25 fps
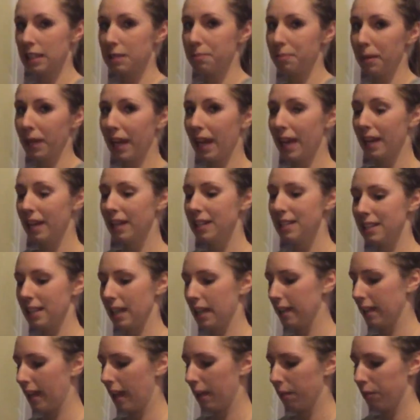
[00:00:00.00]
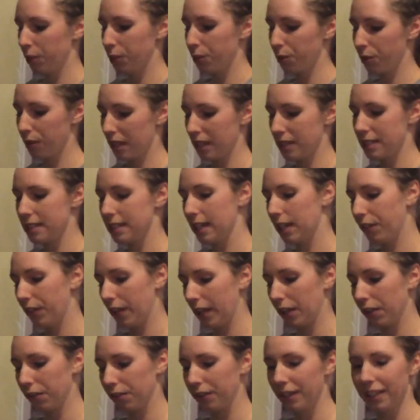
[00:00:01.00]
these bananas, and then we'll do the
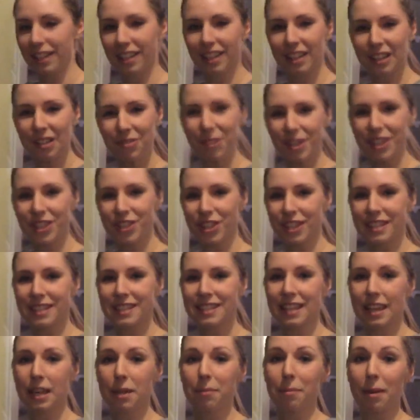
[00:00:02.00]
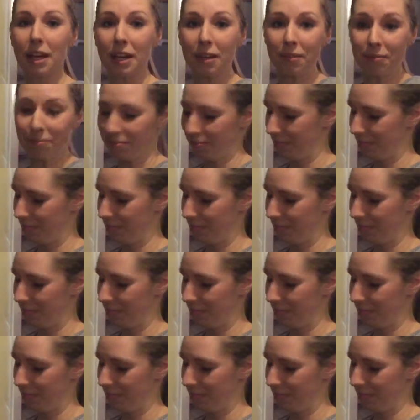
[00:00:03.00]
secret ingredient, which is cinnamon.